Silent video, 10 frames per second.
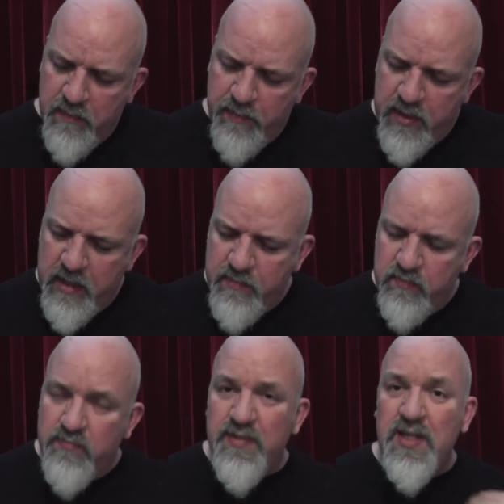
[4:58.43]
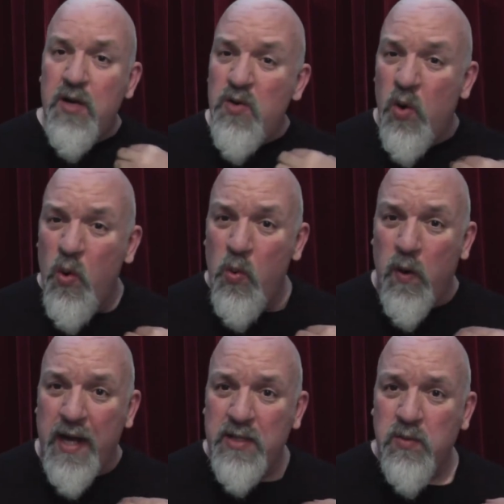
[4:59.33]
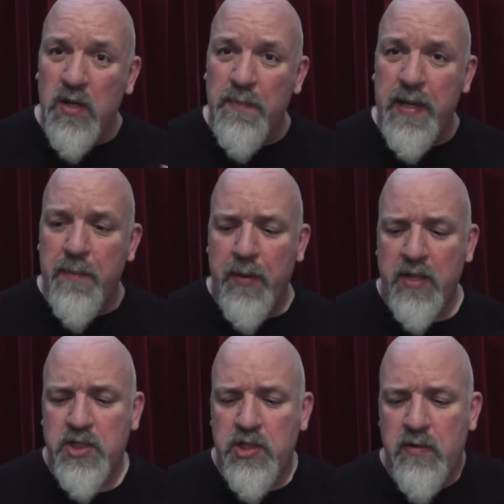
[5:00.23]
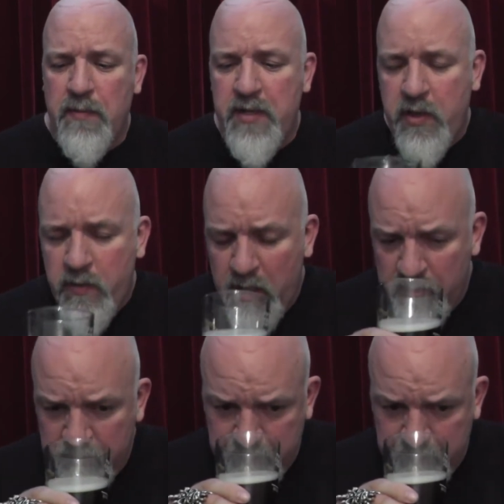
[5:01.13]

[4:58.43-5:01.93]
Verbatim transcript: But then you don't always want a beer punching you up the ooter.